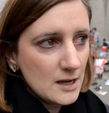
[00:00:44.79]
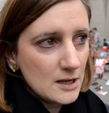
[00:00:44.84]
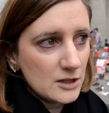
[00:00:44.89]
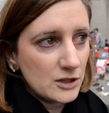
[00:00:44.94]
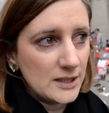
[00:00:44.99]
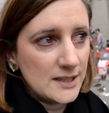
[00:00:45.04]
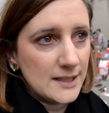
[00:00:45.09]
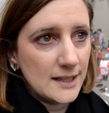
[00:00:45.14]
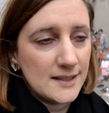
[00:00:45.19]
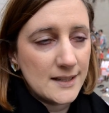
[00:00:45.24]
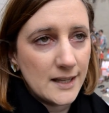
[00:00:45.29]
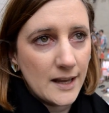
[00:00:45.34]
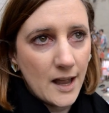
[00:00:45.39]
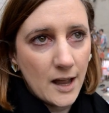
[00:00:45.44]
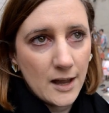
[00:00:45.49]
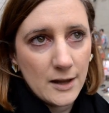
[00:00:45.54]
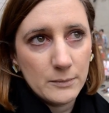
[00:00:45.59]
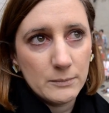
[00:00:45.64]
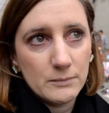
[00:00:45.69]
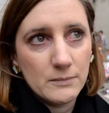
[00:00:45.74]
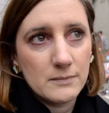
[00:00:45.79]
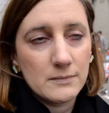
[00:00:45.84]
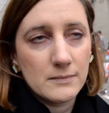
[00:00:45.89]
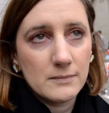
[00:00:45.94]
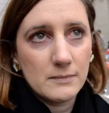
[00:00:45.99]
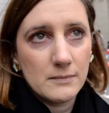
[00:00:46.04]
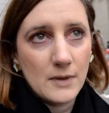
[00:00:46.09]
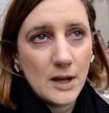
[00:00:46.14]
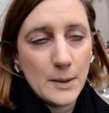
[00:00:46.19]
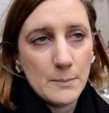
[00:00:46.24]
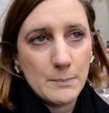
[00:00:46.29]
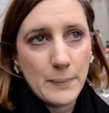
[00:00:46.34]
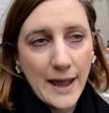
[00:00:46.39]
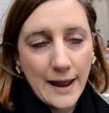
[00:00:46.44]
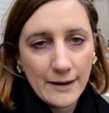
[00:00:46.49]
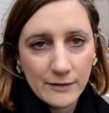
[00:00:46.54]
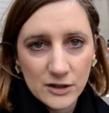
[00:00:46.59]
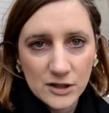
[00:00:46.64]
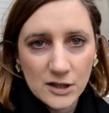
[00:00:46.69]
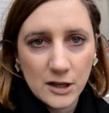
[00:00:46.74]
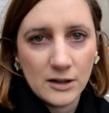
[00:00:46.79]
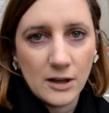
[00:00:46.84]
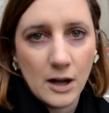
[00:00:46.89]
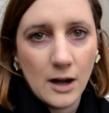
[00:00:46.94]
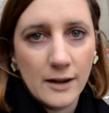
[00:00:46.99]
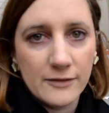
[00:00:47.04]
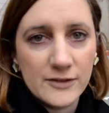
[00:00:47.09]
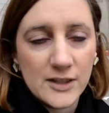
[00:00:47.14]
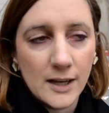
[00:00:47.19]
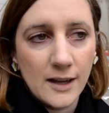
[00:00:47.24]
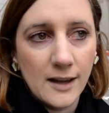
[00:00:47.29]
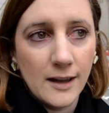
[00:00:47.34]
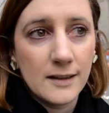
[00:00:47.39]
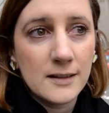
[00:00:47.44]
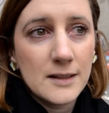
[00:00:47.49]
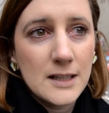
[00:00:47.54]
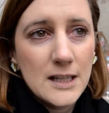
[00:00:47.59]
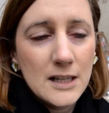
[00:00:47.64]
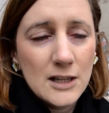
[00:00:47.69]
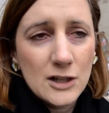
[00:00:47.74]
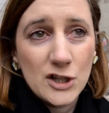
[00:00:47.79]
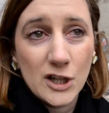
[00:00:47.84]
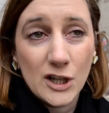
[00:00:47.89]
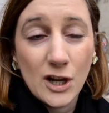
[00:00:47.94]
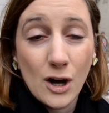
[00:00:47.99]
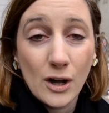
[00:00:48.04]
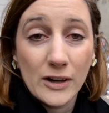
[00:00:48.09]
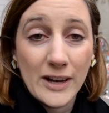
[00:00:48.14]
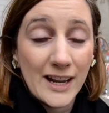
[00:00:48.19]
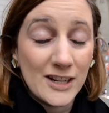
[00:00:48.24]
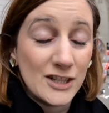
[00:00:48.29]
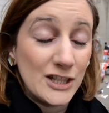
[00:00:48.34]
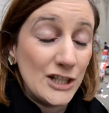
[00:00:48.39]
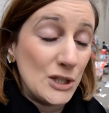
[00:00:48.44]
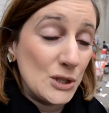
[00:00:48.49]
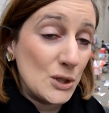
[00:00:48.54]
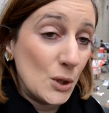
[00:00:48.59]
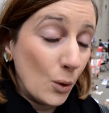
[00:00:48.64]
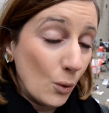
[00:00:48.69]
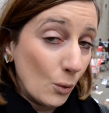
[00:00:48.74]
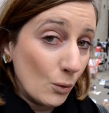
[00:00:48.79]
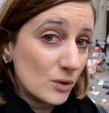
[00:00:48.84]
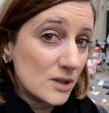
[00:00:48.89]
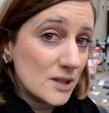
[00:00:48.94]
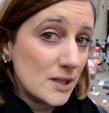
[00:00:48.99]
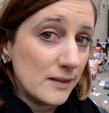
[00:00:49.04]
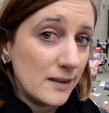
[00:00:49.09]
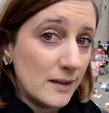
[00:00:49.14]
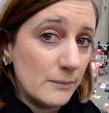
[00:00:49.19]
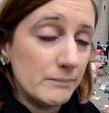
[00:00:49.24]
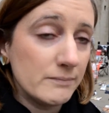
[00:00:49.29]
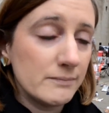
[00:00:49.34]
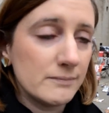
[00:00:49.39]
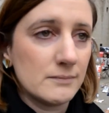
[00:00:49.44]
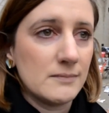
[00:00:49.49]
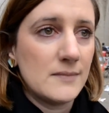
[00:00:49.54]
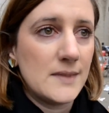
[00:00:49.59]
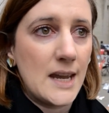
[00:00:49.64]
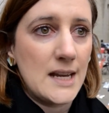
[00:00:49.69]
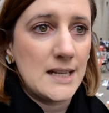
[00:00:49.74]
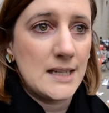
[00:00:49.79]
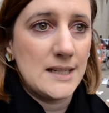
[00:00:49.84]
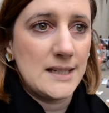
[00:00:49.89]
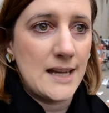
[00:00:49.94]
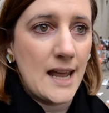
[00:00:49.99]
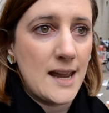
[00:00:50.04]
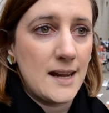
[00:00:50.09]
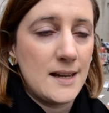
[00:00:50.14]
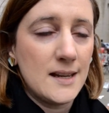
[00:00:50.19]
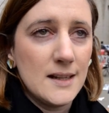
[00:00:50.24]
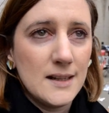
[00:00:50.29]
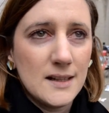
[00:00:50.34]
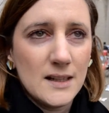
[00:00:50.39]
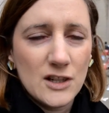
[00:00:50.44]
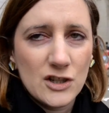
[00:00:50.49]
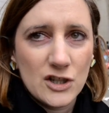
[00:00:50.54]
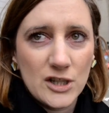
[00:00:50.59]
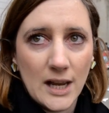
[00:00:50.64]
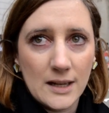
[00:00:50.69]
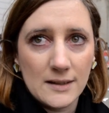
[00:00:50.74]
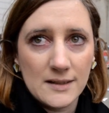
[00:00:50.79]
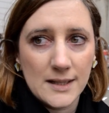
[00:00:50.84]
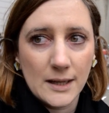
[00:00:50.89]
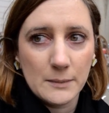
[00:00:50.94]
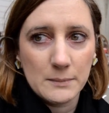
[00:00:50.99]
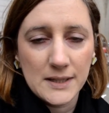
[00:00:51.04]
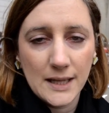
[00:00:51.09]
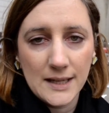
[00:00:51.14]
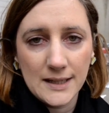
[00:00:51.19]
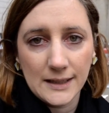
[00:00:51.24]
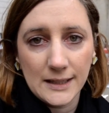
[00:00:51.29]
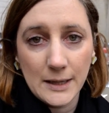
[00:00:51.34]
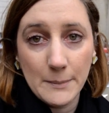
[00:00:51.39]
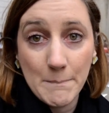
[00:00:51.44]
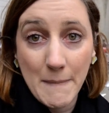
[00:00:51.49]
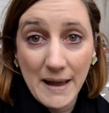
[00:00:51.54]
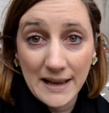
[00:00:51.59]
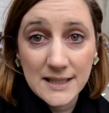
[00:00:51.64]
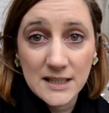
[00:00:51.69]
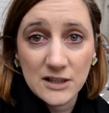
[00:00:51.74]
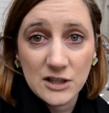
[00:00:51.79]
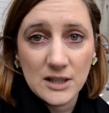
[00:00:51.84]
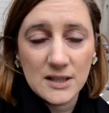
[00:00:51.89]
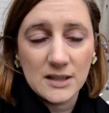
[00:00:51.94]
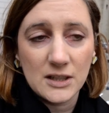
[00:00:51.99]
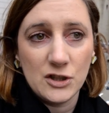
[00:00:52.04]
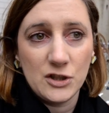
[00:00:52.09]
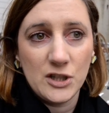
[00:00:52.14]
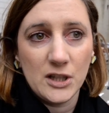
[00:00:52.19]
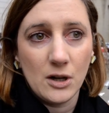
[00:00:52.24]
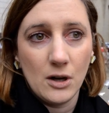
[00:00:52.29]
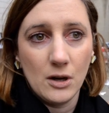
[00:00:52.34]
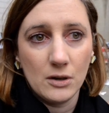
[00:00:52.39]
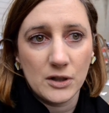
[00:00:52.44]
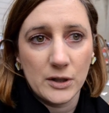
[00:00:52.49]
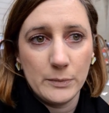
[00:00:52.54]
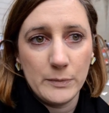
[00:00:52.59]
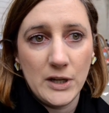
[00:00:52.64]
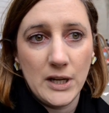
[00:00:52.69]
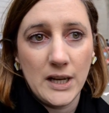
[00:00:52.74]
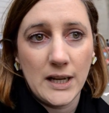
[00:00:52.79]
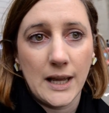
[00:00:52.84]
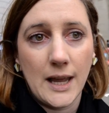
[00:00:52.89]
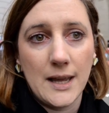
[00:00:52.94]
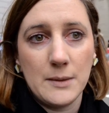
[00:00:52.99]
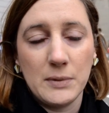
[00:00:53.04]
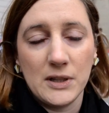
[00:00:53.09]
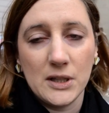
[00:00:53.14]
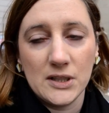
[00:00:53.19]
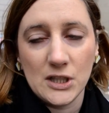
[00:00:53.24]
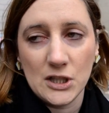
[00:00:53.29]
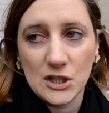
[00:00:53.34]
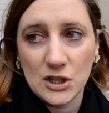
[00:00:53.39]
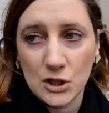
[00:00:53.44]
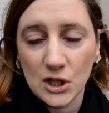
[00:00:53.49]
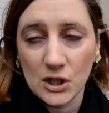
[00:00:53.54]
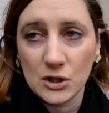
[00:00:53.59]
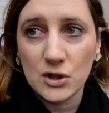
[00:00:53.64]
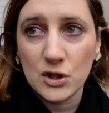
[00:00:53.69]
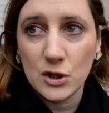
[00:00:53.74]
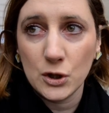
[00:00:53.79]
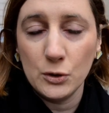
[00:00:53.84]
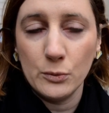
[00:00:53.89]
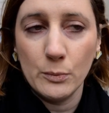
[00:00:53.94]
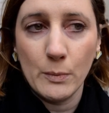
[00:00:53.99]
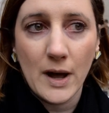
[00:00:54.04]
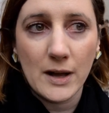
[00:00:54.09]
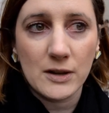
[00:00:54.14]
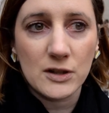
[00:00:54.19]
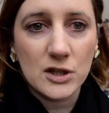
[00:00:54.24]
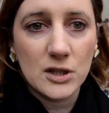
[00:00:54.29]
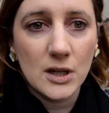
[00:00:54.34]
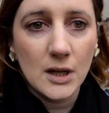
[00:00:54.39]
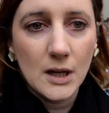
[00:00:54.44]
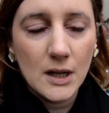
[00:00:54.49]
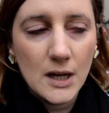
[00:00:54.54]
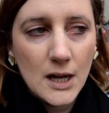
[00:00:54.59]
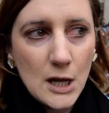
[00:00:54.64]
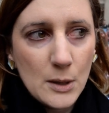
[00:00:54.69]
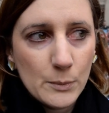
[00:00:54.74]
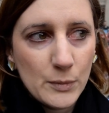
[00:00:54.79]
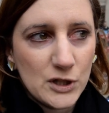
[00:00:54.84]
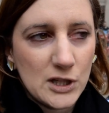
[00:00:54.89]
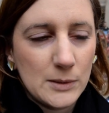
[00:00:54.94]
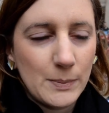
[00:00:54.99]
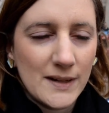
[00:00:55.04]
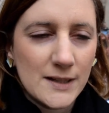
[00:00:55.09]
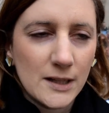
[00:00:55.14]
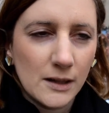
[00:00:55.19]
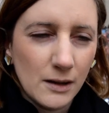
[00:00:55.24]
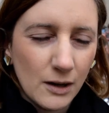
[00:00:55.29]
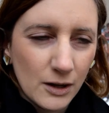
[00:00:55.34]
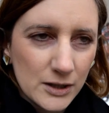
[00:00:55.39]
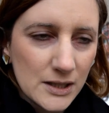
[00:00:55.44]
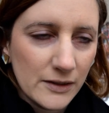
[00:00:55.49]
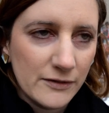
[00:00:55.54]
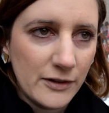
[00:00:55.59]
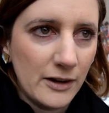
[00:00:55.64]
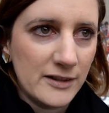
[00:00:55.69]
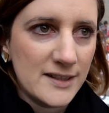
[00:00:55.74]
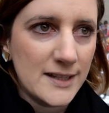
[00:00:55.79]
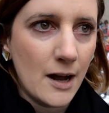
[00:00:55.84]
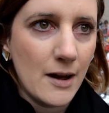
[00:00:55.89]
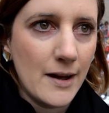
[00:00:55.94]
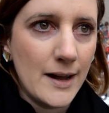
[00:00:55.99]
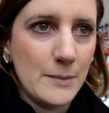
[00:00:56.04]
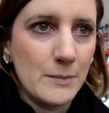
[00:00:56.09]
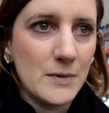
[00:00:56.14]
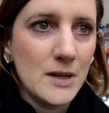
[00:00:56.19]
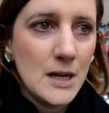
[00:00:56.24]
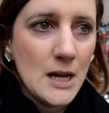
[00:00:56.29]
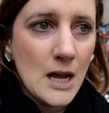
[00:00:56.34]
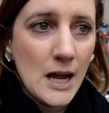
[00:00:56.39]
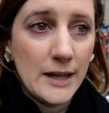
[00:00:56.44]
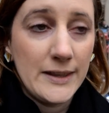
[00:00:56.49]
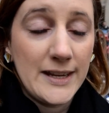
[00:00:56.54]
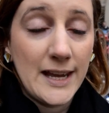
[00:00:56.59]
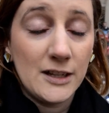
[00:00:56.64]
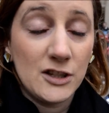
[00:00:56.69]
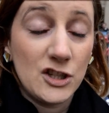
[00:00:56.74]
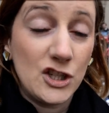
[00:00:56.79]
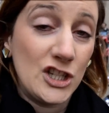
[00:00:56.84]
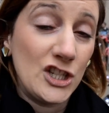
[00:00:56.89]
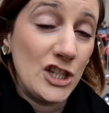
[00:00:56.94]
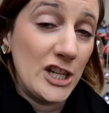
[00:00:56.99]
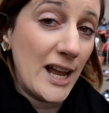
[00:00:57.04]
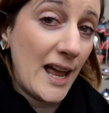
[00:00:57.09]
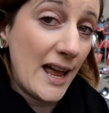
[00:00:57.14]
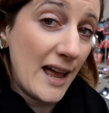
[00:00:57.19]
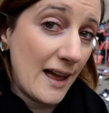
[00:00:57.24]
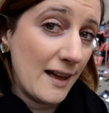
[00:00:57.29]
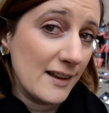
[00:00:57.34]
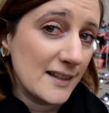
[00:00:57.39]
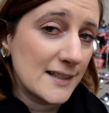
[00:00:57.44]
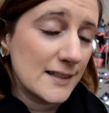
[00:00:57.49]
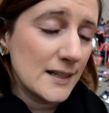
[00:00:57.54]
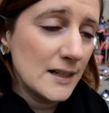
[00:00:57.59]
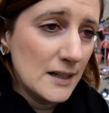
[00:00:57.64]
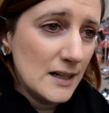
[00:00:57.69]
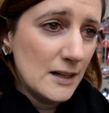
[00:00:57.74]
She sits at home, her parents look after her, she can't actually talk to them day to day. She ends up sending them messages because she can't communicate because it's just too much. But she spends a lot of her time and the energy she has